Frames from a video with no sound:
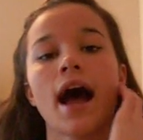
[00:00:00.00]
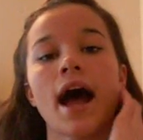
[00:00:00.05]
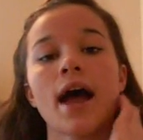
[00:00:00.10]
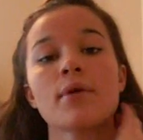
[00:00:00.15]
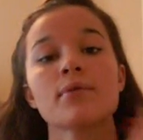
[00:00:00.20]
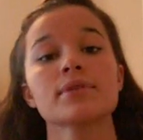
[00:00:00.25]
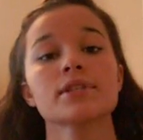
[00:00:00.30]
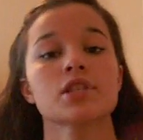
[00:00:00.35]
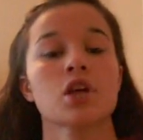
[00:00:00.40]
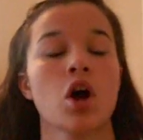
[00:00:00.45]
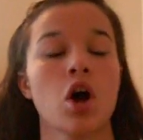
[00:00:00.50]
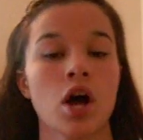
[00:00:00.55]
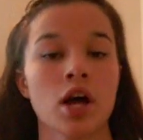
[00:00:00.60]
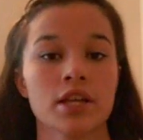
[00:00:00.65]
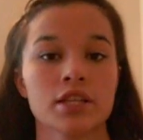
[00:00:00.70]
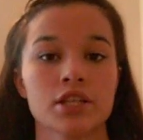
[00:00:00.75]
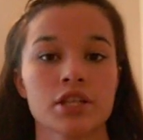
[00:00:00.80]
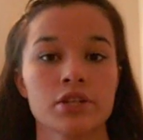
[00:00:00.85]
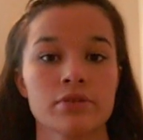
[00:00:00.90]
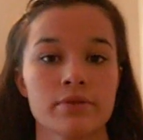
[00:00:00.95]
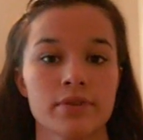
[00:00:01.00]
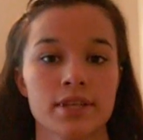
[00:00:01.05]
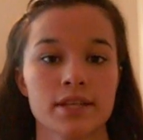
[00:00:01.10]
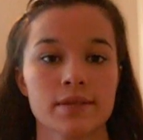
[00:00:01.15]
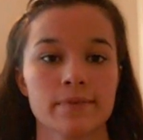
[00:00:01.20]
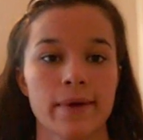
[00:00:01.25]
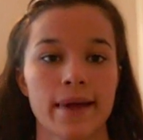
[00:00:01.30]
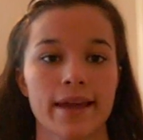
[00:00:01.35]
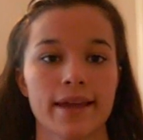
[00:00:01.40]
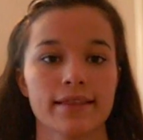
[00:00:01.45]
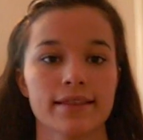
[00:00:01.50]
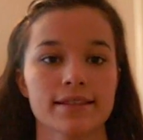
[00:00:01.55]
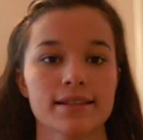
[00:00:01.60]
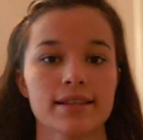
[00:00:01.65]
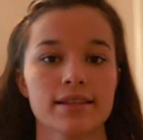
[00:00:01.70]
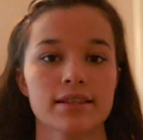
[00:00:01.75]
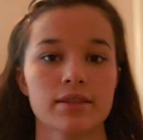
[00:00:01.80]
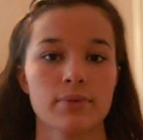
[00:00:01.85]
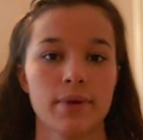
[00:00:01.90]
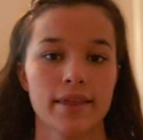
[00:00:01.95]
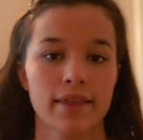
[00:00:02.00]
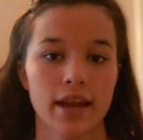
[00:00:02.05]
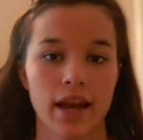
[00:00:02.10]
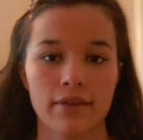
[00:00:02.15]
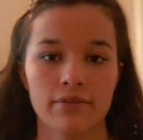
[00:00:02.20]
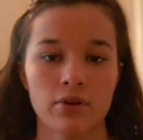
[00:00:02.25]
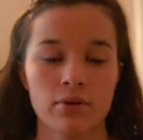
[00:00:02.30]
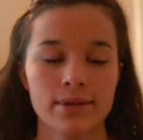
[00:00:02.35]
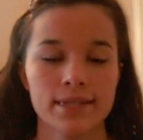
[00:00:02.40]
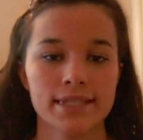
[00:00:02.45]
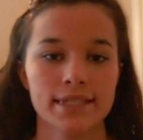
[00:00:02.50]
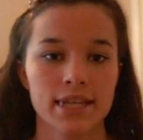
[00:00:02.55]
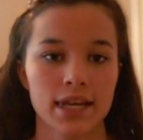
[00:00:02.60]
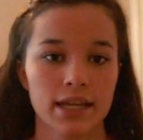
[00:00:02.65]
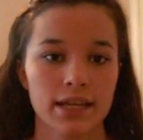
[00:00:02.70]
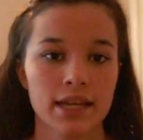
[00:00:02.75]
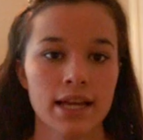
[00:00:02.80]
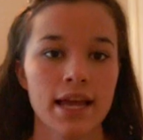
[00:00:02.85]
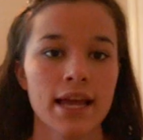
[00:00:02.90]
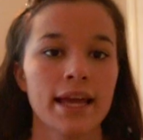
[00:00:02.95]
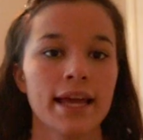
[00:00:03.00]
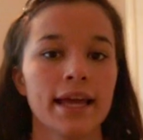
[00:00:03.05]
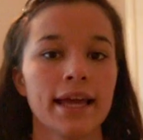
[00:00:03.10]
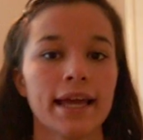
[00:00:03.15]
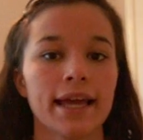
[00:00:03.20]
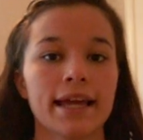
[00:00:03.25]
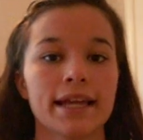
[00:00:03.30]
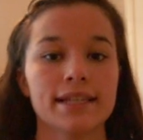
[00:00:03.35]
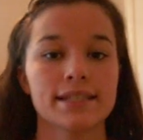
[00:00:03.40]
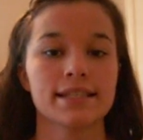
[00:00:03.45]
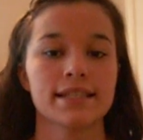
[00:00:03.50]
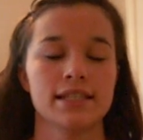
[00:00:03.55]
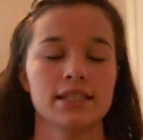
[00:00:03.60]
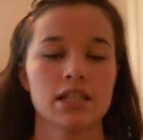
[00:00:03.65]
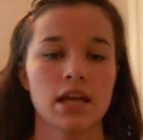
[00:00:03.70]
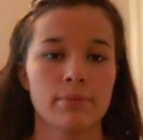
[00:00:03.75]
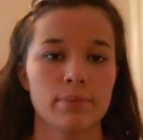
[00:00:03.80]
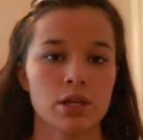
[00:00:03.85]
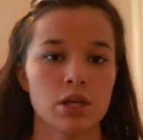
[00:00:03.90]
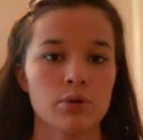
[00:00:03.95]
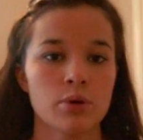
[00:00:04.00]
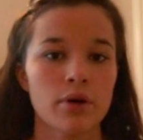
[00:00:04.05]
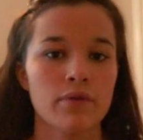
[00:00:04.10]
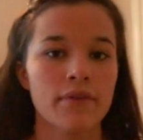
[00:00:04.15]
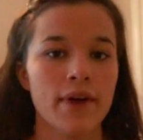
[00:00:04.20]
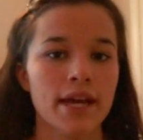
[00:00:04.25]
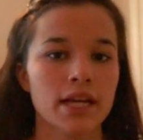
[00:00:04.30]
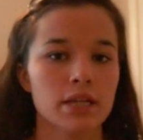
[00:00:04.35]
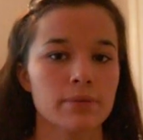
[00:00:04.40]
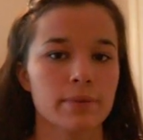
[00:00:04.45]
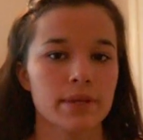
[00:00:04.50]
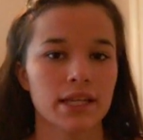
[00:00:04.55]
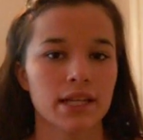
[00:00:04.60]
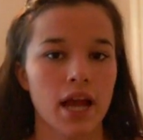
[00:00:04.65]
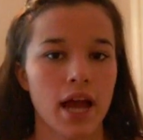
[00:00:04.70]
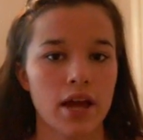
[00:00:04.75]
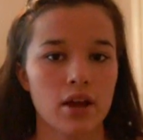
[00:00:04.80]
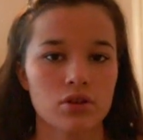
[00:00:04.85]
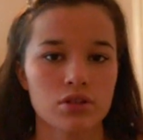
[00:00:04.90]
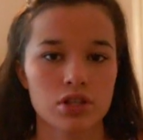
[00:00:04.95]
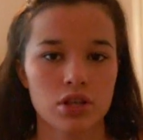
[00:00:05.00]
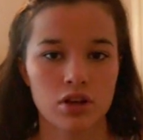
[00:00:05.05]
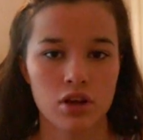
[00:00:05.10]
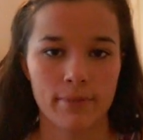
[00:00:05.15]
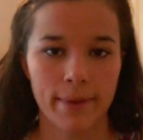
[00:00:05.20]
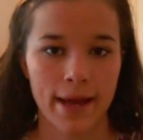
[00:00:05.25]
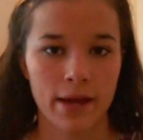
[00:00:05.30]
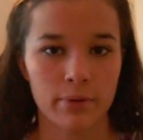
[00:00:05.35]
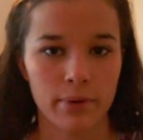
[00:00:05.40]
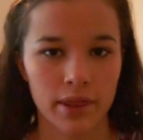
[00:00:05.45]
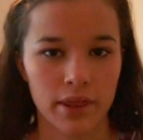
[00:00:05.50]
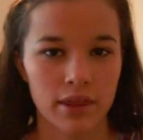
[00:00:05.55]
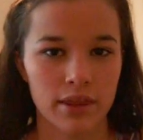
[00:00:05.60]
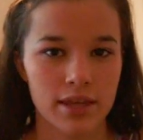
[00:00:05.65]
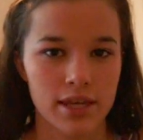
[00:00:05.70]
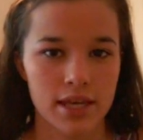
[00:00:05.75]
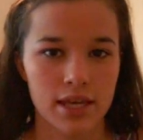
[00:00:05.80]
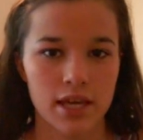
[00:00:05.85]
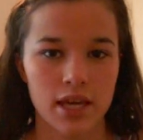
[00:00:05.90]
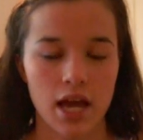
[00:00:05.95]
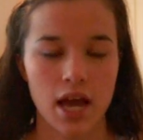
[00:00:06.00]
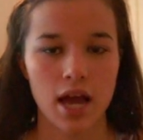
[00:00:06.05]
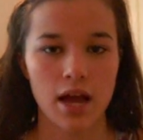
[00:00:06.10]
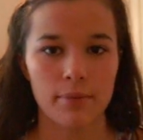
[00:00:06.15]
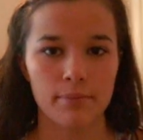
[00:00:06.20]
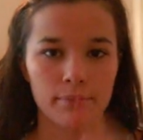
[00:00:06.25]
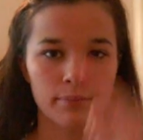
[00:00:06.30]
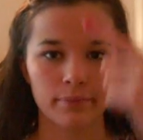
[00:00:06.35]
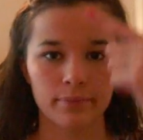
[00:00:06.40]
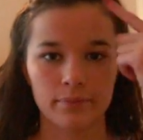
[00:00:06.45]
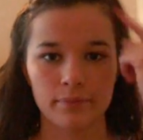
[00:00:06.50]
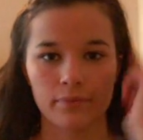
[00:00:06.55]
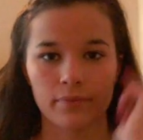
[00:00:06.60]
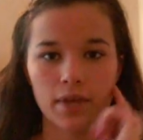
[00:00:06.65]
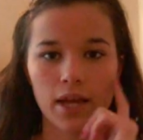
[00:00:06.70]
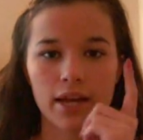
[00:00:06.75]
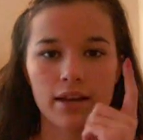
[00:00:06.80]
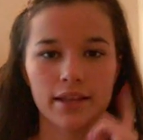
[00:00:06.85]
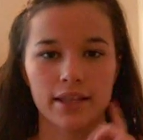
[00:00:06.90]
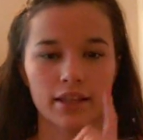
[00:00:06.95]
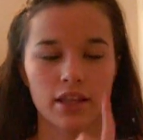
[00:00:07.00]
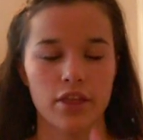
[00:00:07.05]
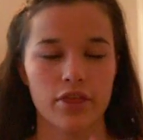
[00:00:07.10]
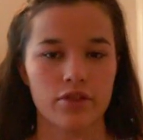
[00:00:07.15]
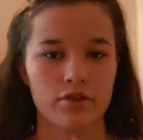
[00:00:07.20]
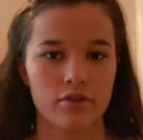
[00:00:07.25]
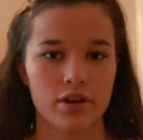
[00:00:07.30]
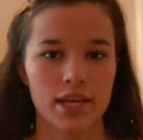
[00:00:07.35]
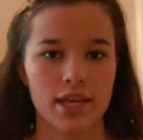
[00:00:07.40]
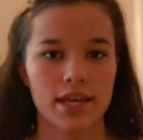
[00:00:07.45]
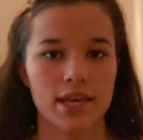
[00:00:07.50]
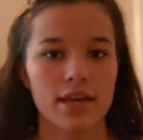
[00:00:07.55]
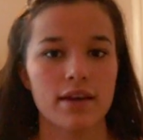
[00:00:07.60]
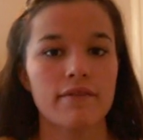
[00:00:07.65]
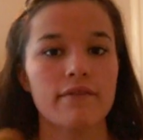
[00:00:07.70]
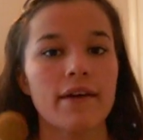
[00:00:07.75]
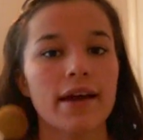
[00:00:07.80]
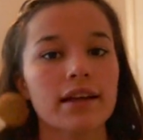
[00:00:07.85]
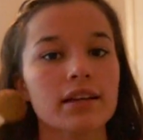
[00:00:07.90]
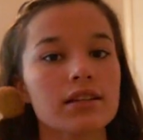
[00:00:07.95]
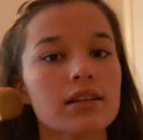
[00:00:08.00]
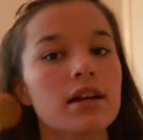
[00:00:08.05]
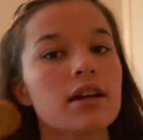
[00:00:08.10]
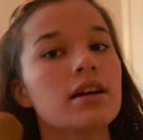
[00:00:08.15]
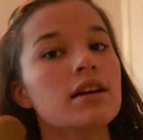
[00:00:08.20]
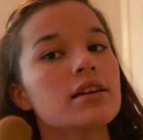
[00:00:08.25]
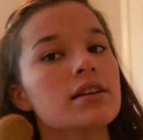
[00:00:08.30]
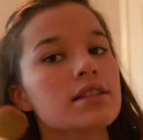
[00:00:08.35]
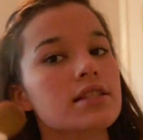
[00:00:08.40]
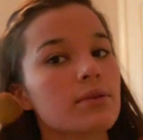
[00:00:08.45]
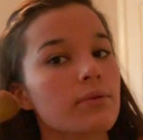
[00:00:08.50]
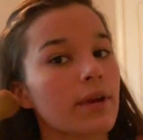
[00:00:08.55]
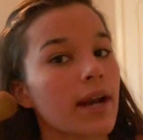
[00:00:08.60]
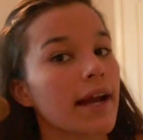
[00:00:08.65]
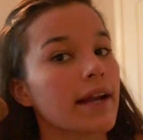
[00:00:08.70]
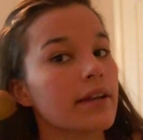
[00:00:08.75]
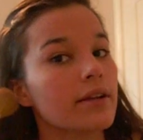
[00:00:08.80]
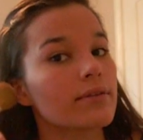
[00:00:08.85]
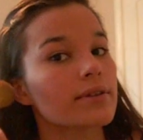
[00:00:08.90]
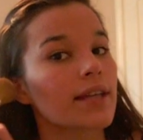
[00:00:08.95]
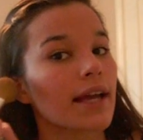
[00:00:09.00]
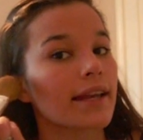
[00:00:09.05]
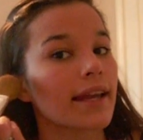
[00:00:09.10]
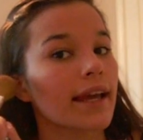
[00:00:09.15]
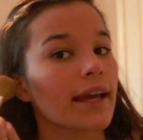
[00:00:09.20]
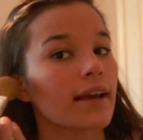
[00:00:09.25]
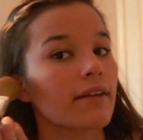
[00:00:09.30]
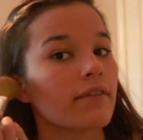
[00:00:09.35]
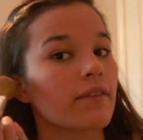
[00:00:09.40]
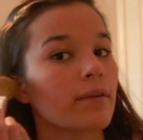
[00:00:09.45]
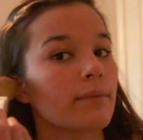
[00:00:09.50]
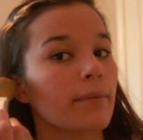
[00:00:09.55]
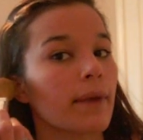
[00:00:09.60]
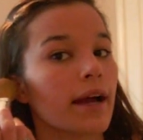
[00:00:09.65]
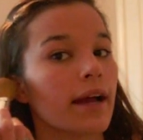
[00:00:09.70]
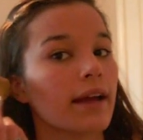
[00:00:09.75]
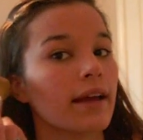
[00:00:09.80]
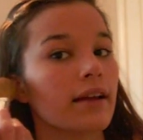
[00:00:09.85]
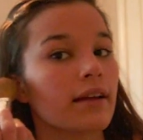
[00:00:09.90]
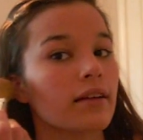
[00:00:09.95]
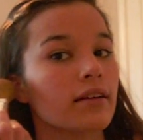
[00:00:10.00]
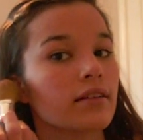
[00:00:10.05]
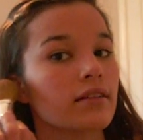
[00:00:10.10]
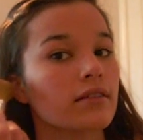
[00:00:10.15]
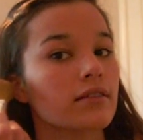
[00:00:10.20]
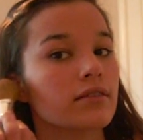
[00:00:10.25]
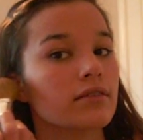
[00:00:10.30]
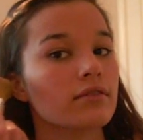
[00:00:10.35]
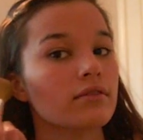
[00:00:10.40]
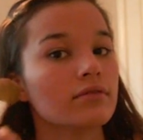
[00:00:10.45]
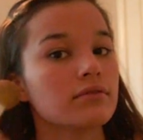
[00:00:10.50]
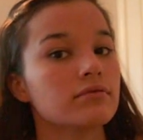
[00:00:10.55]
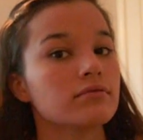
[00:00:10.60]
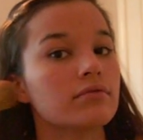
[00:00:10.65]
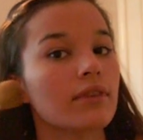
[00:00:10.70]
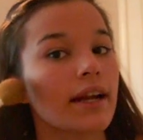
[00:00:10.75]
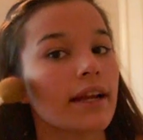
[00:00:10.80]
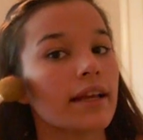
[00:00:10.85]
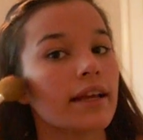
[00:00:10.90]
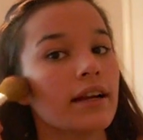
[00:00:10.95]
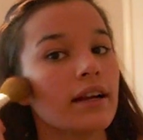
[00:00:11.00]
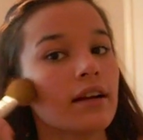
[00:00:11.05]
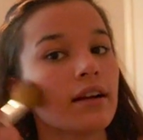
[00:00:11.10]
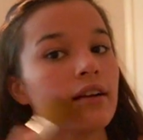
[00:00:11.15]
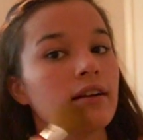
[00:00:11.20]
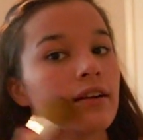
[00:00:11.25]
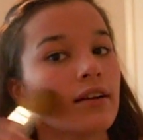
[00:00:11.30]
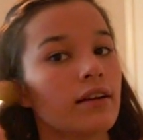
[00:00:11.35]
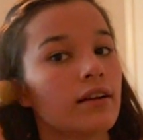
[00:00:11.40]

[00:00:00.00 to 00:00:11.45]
was taught to do it this way, and this is the way that I've always done. It is the W effect, but then I also go back with the, kind of like the 3E effect. So what I do is I take it from my, right here,